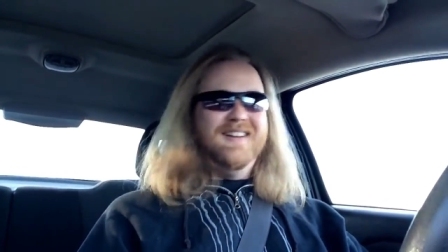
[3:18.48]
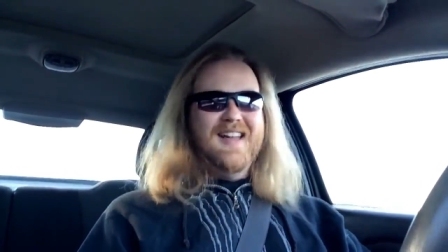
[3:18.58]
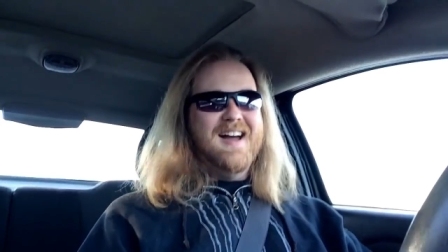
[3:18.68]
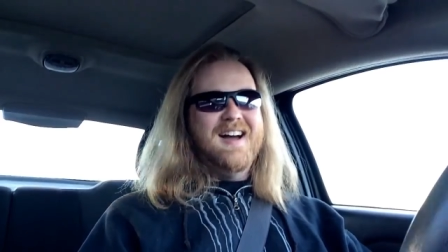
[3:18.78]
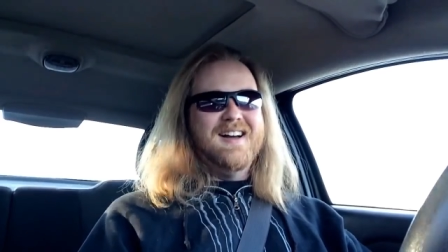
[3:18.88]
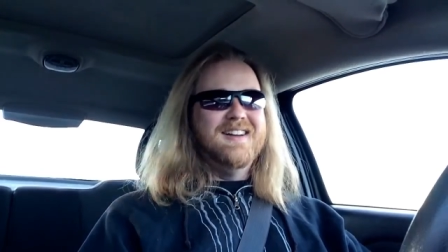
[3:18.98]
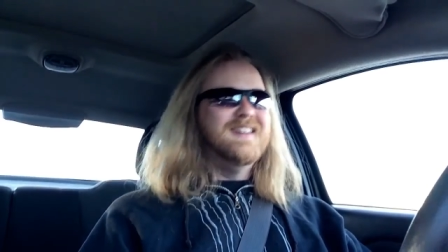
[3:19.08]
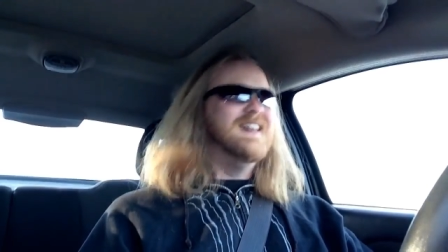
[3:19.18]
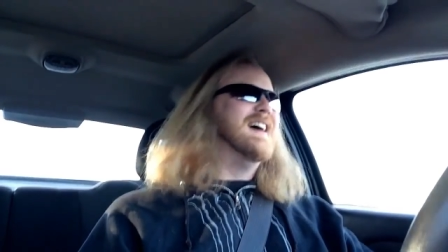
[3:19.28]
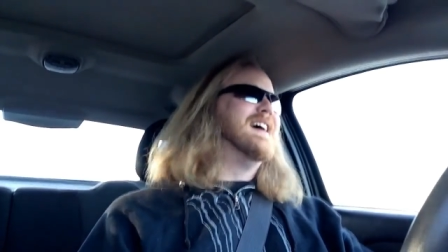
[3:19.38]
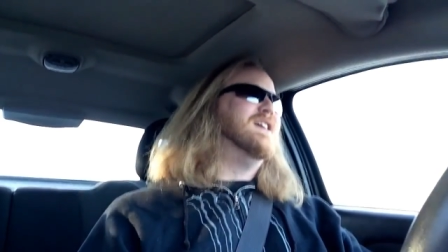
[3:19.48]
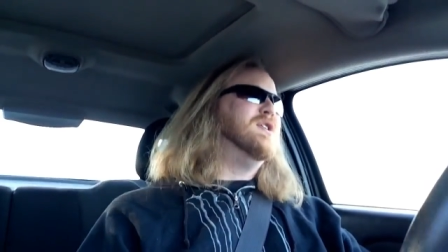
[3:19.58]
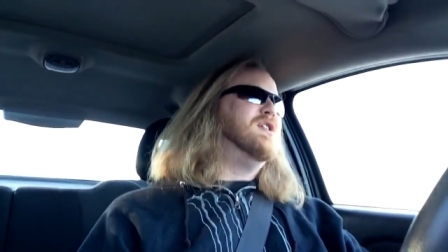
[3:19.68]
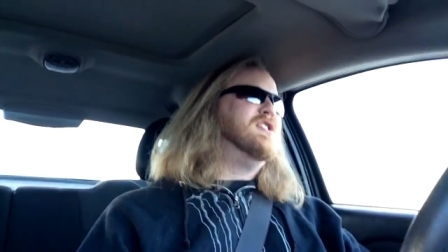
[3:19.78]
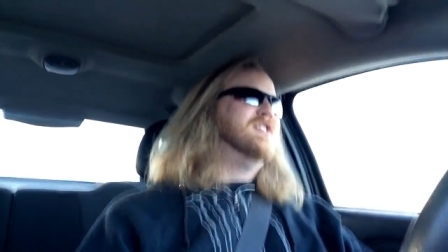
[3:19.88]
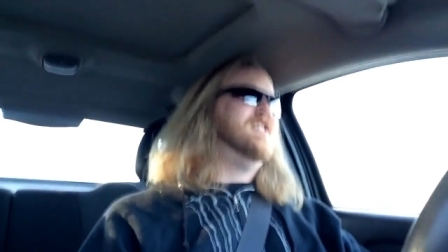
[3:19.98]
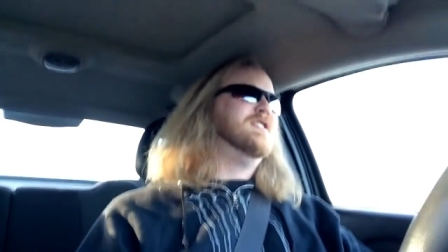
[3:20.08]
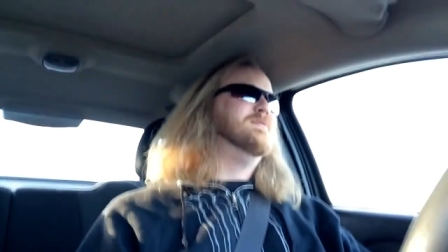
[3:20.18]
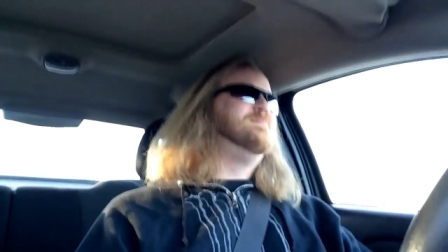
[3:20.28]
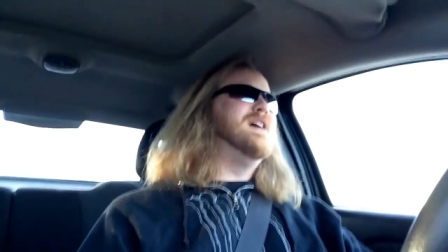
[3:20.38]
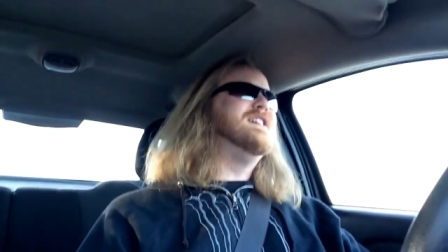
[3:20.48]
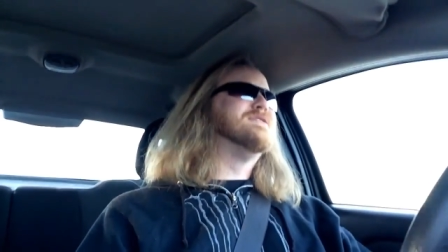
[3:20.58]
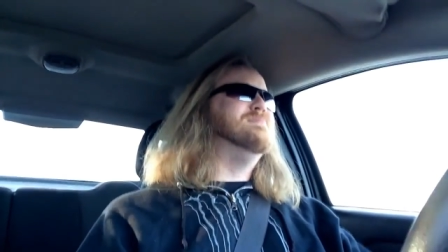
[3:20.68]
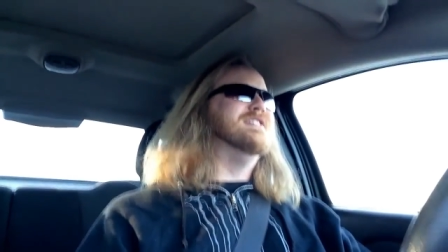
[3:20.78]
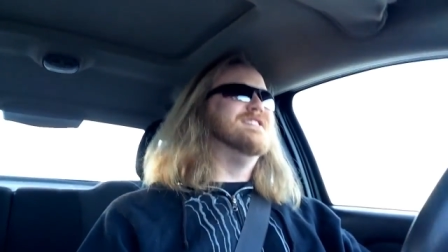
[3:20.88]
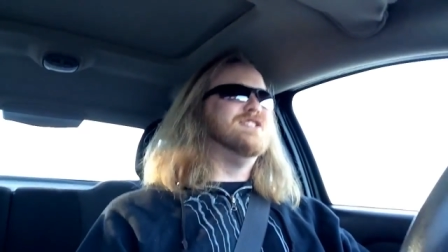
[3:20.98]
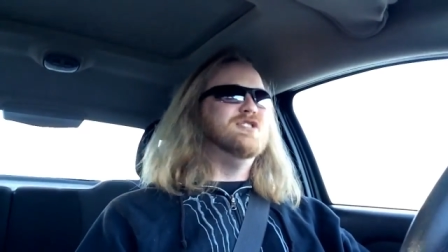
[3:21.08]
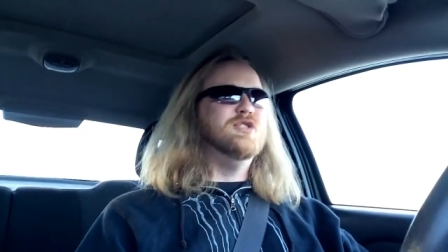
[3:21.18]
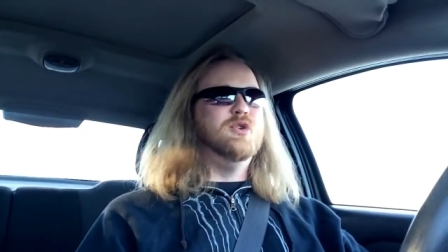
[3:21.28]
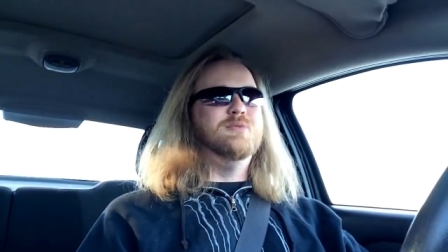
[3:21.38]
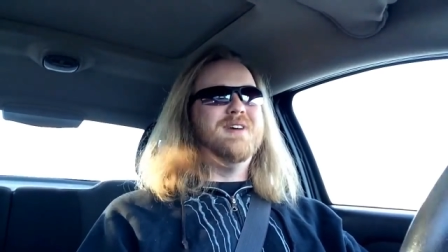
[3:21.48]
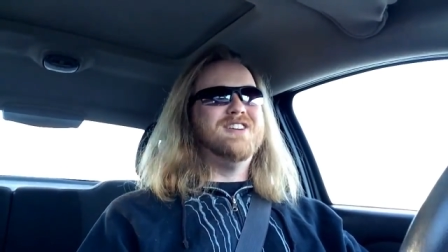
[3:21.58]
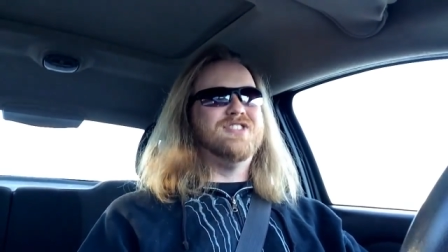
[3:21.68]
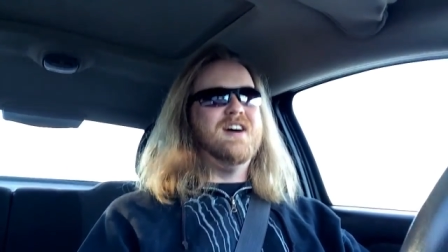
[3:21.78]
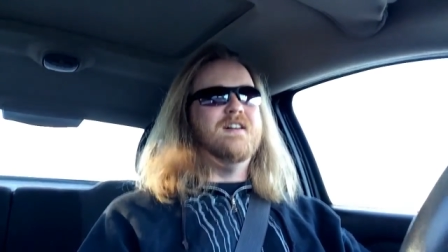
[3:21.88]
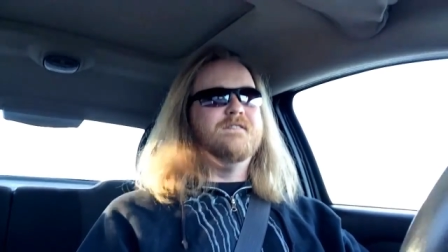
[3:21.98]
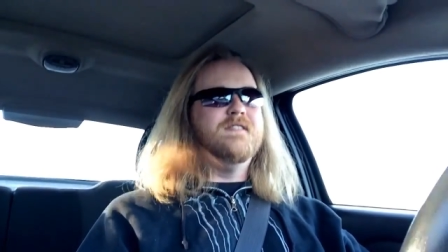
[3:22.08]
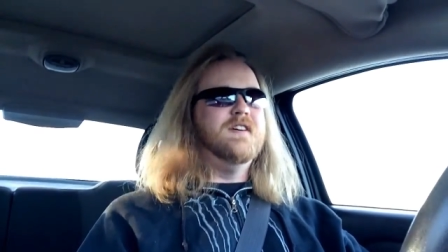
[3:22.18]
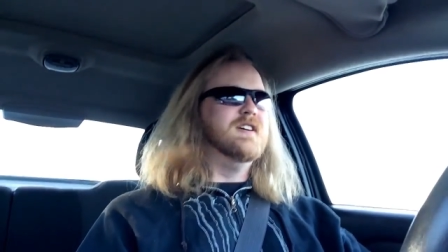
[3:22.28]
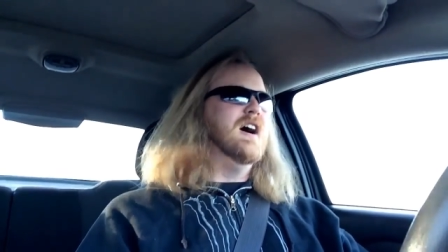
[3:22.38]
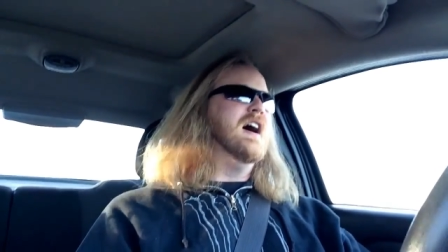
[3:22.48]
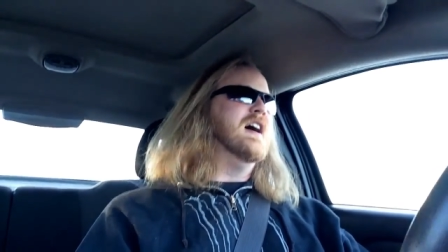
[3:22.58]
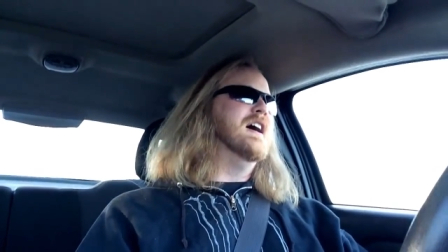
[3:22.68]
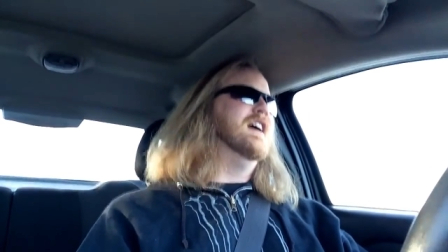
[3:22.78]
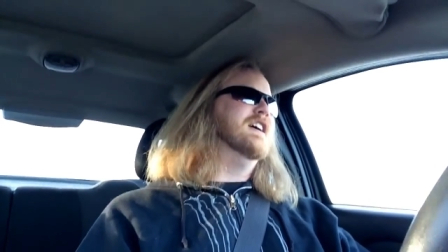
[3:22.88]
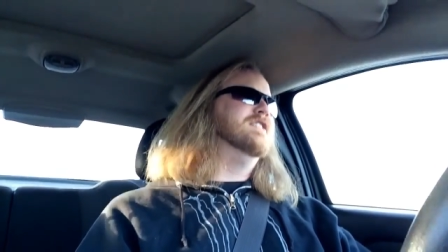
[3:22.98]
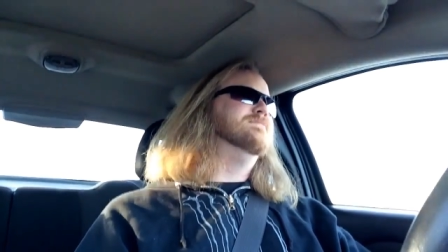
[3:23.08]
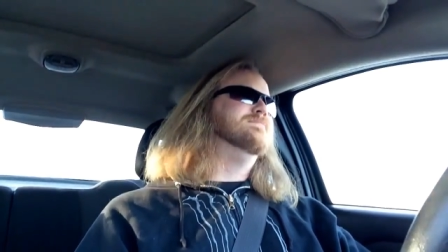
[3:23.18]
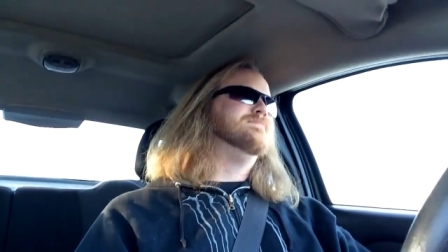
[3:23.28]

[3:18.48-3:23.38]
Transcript: yeah, I got a whole basement to myself. Um,